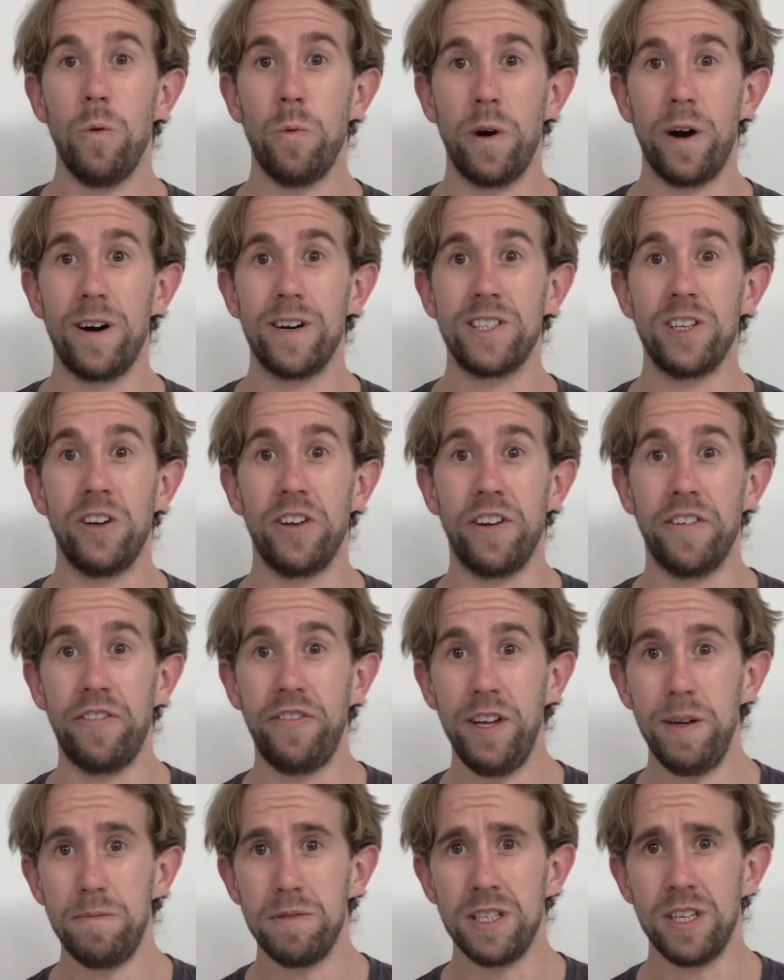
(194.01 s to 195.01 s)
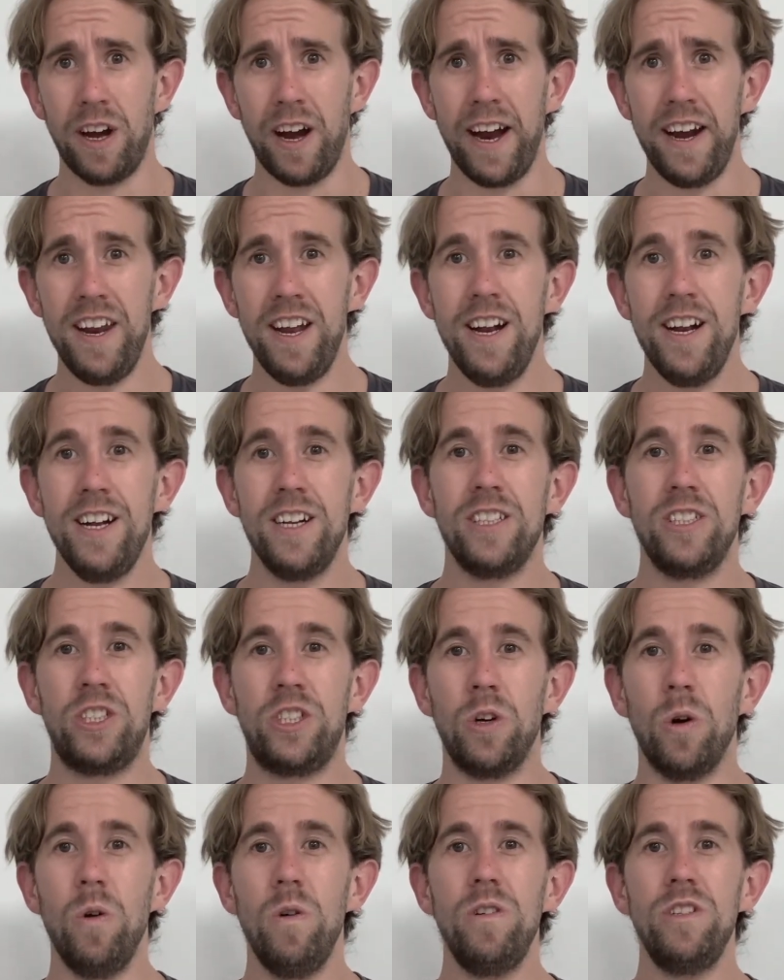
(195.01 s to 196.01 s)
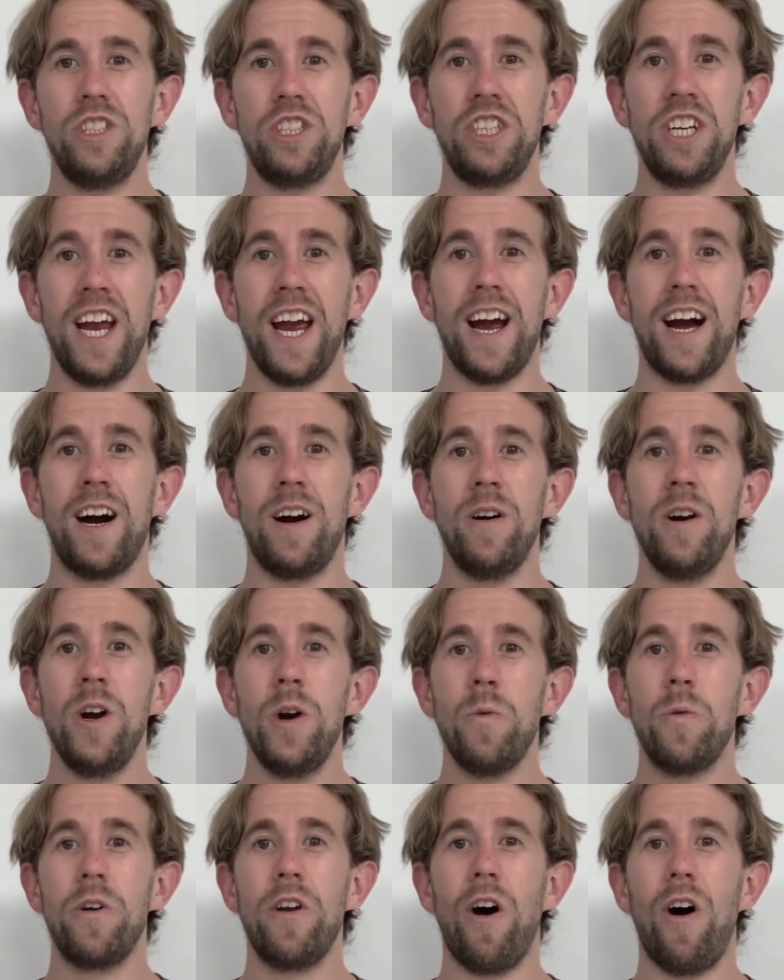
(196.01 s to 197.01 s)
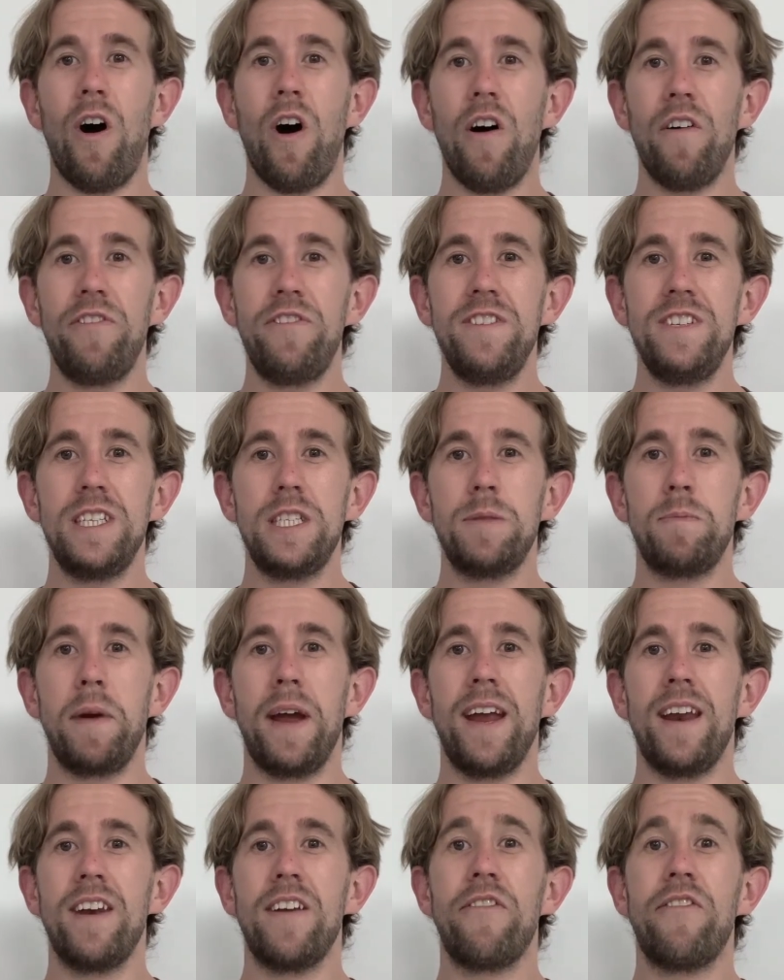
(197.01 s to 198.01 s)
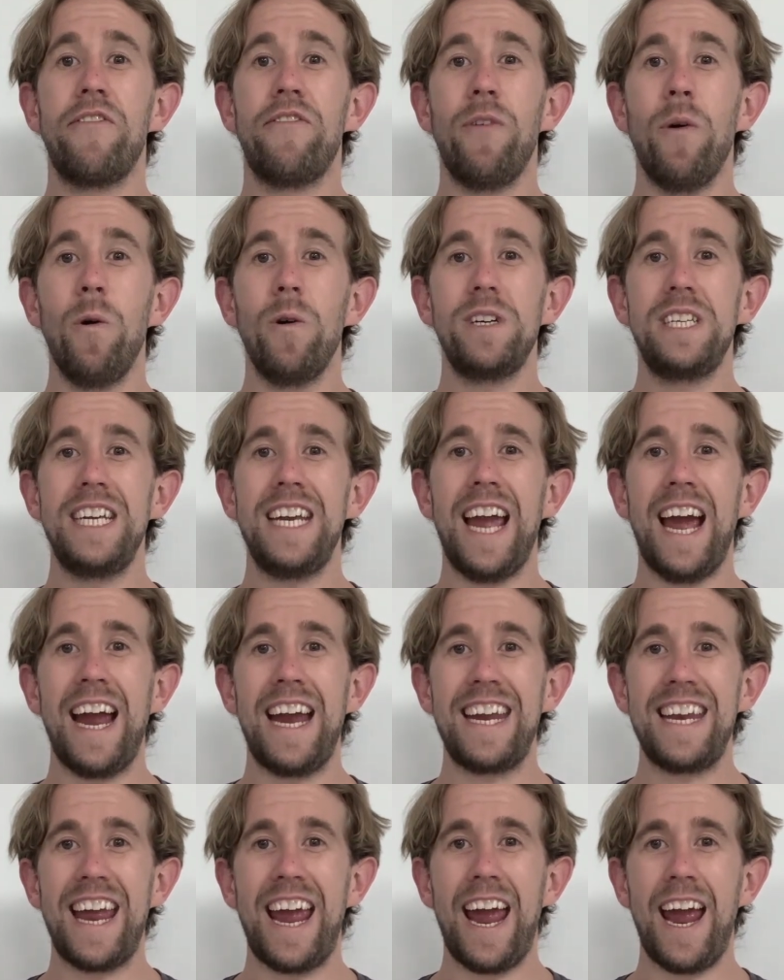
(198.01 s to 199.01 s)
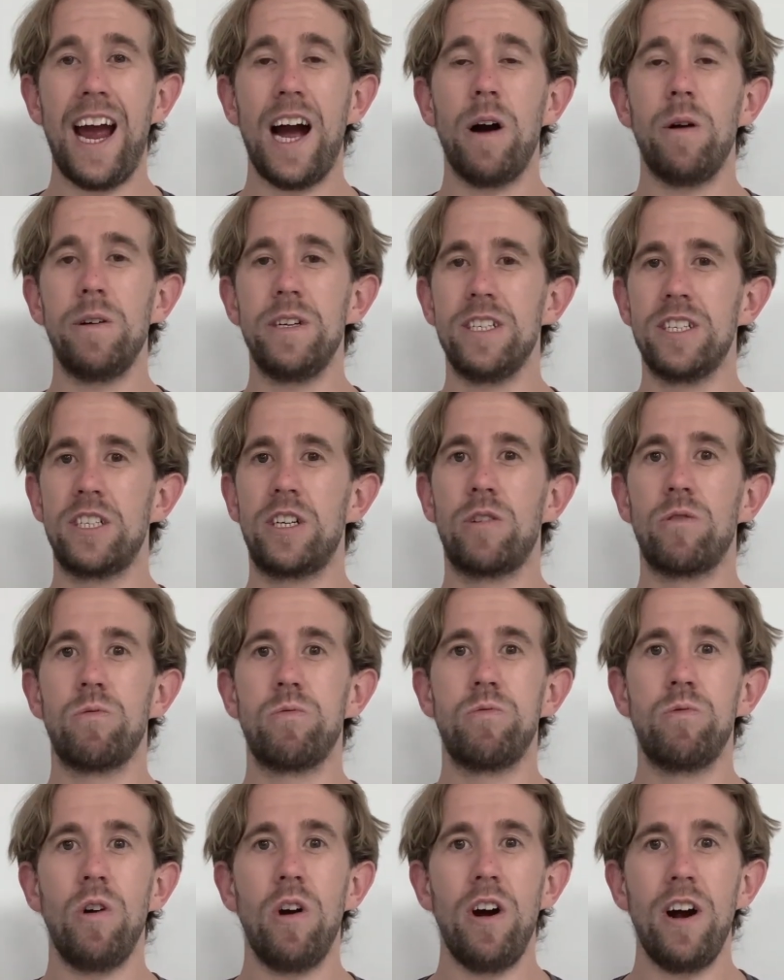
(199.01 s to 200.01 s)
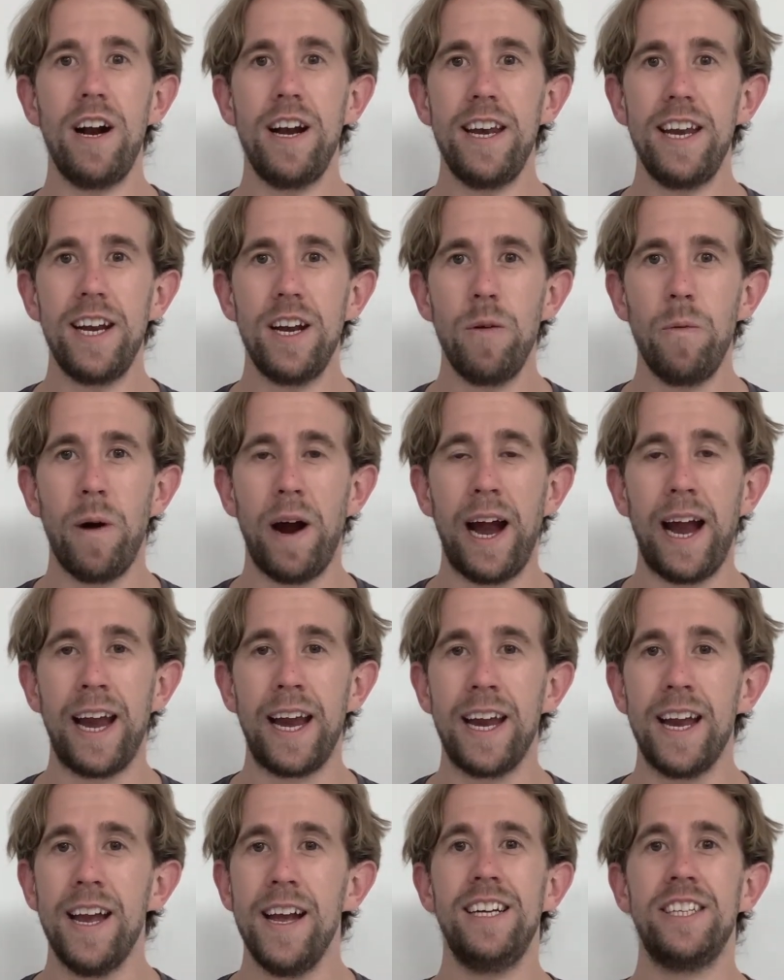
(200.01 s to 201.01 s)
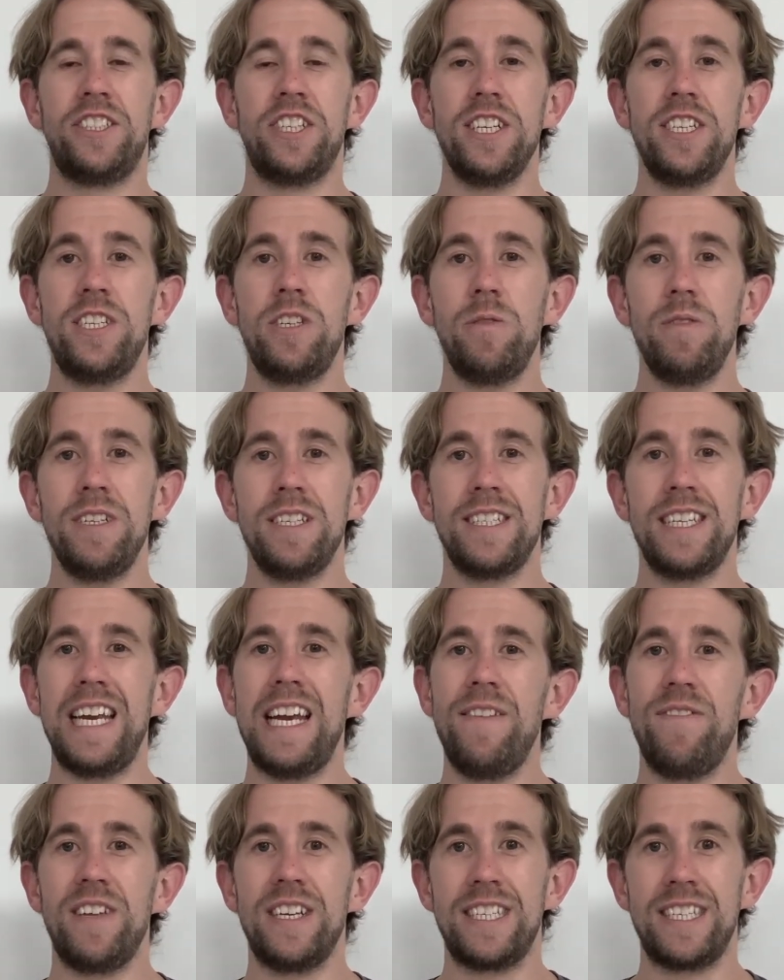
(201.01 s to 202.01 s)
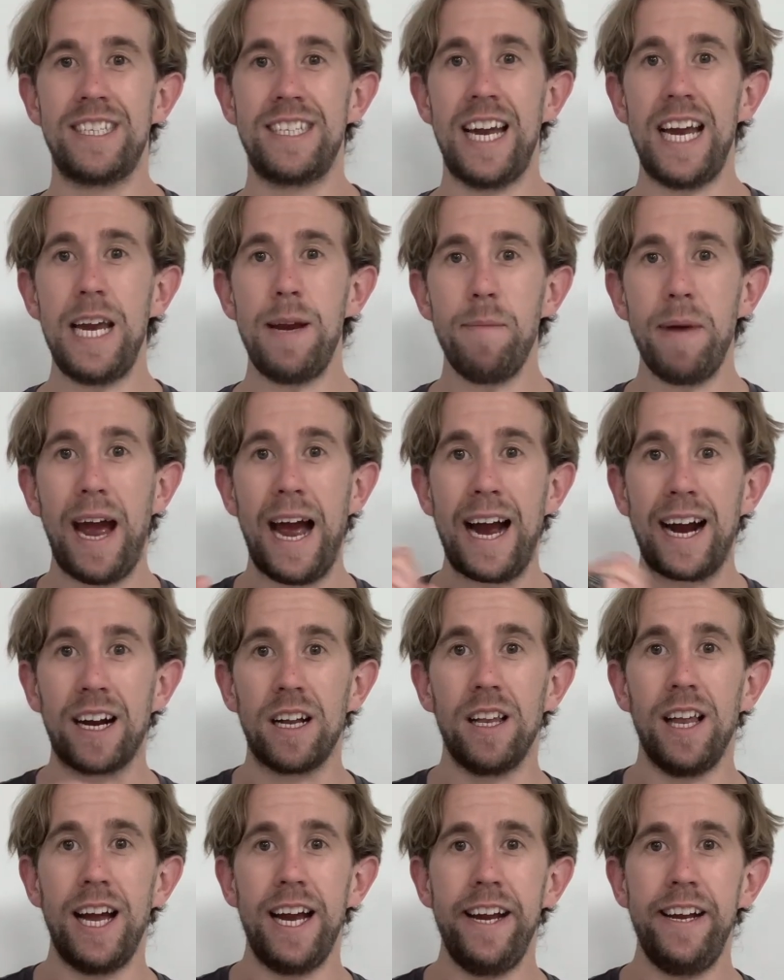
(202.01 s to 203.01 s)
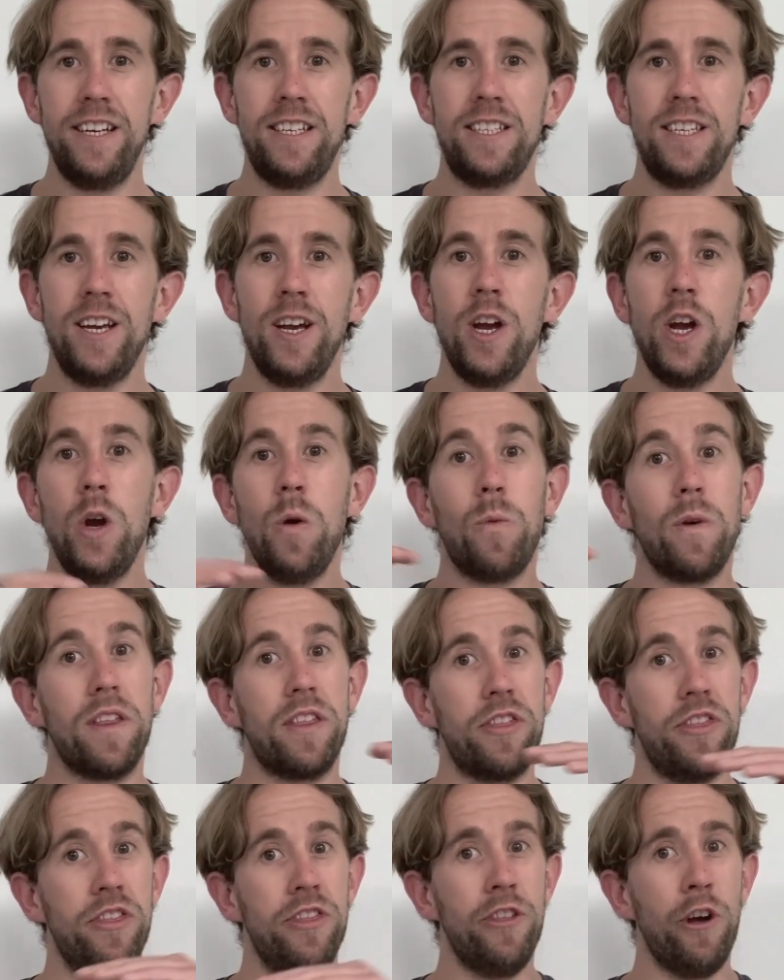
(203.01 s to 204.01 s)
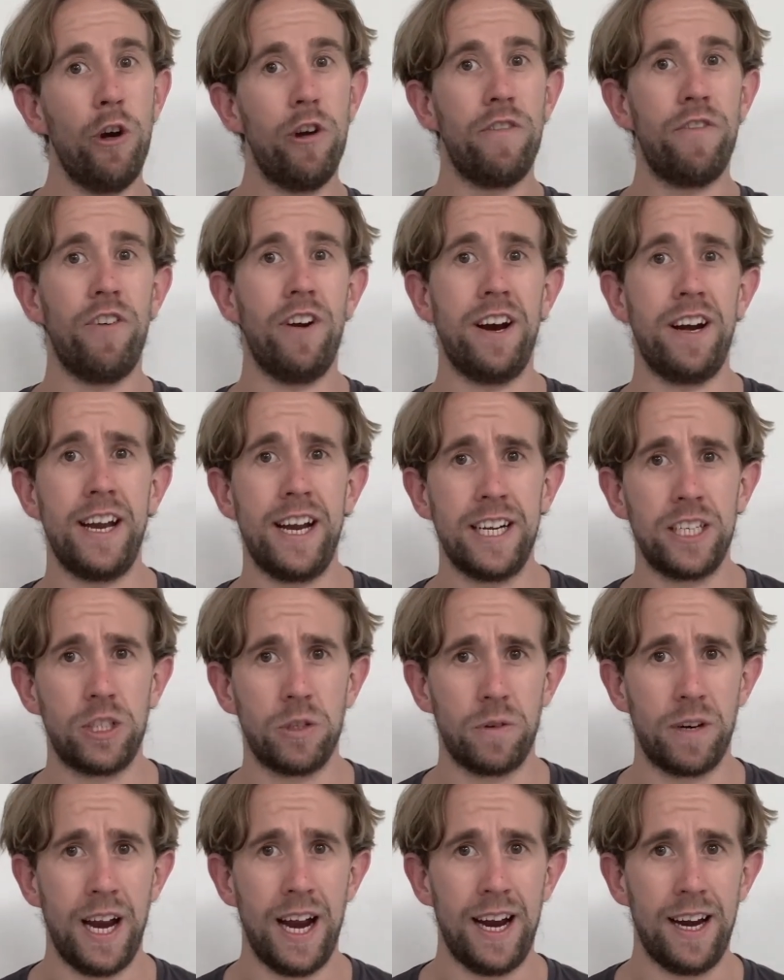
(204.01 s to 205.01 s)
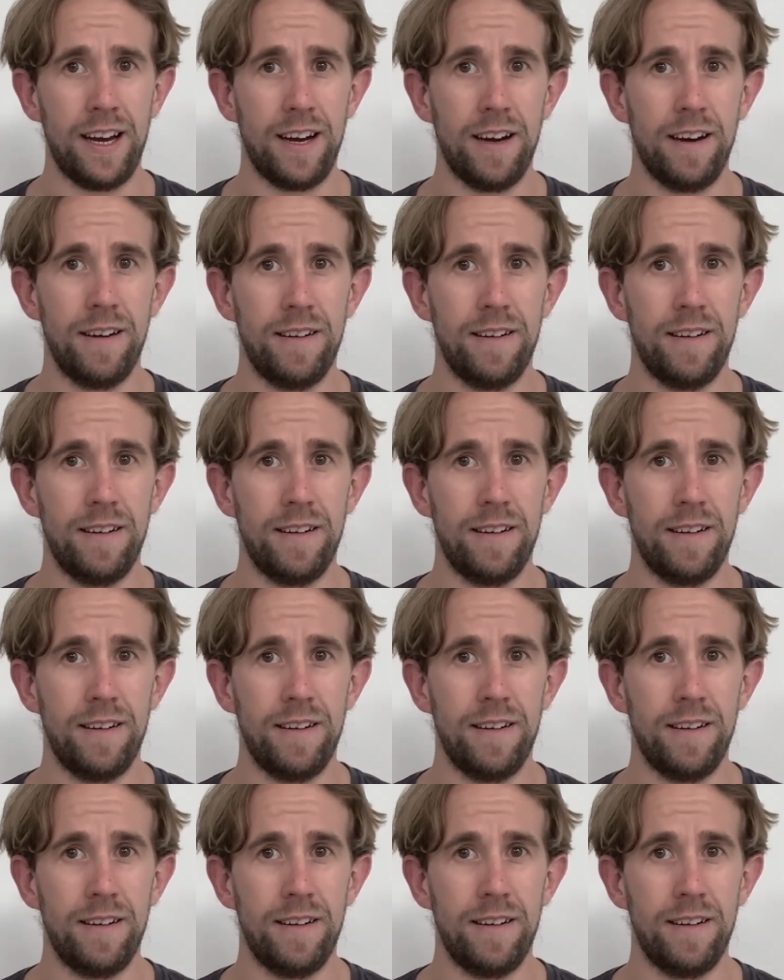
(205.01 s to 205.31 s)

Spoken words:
Whereas on the flip side, George Yao would often spend 48 hours grinding away just to receive the same accolades with no financial gain.